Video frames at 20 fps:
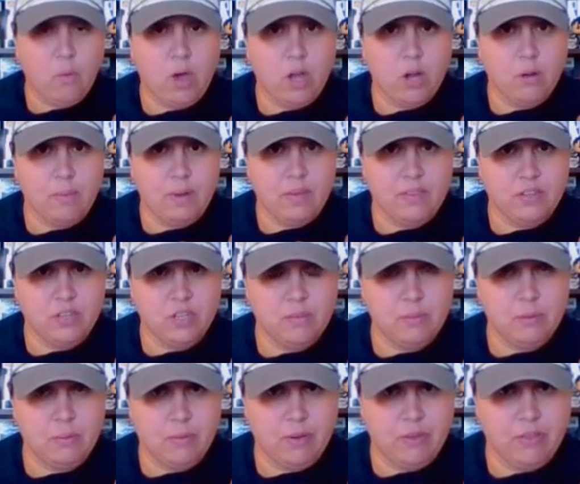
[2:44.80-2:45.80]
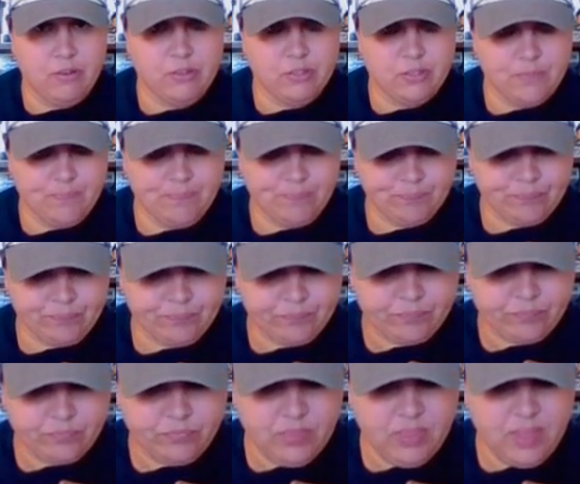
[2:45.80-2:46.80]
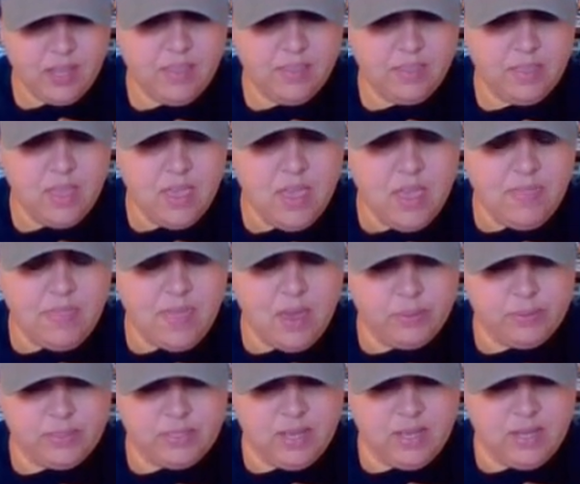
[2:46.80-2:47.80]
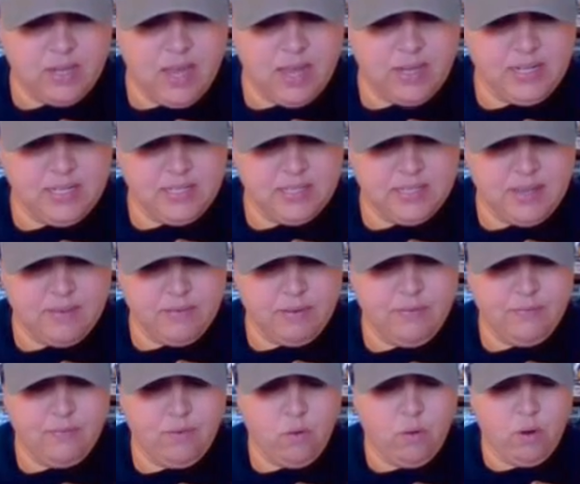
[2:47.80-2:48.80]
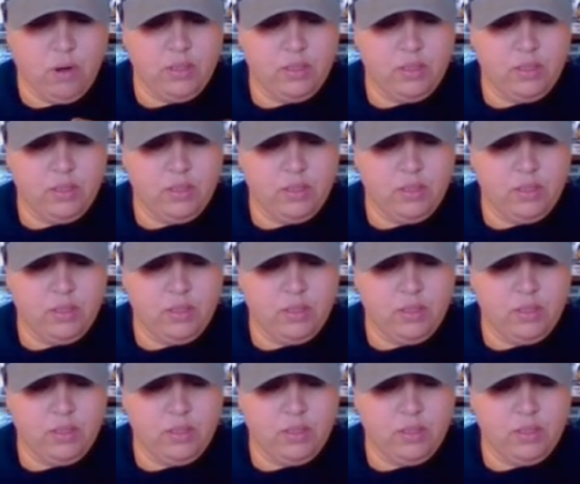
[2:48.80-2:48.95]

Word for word: Water by the Doobie Brothers, and that was uh, nineteen seventy-four.